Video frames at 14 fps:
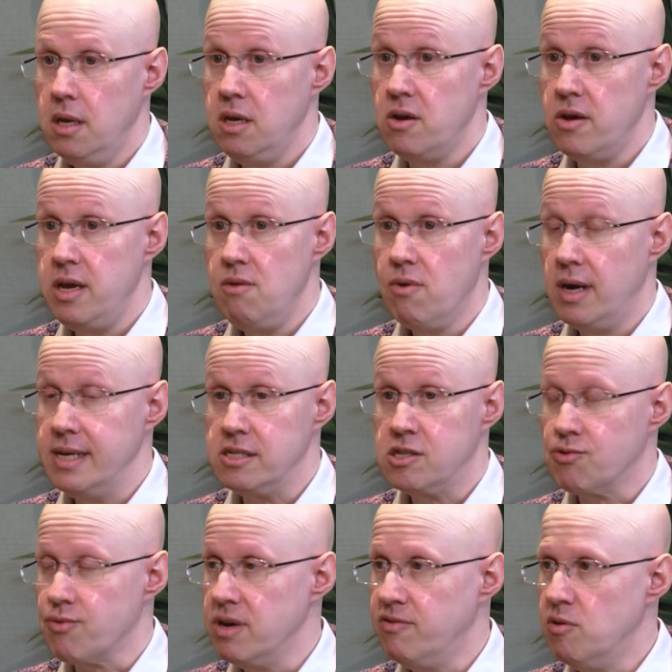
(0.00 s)
you know, he writes
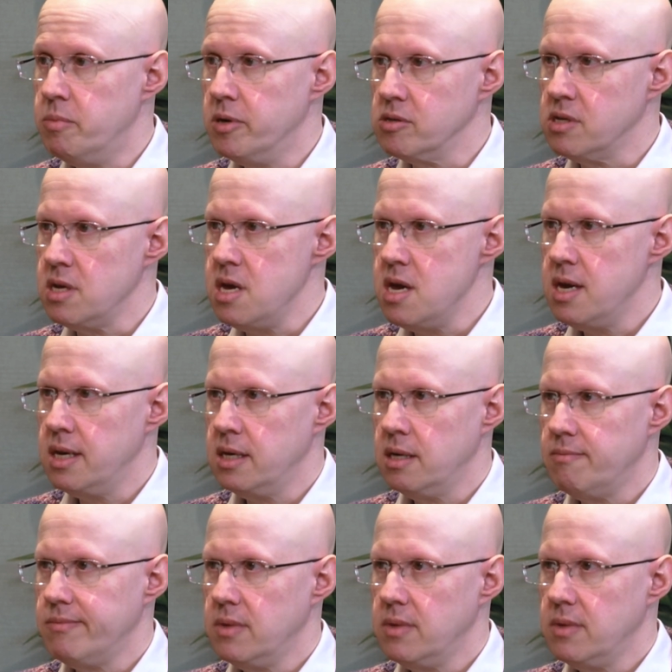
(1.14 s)
3 or 4 books a year.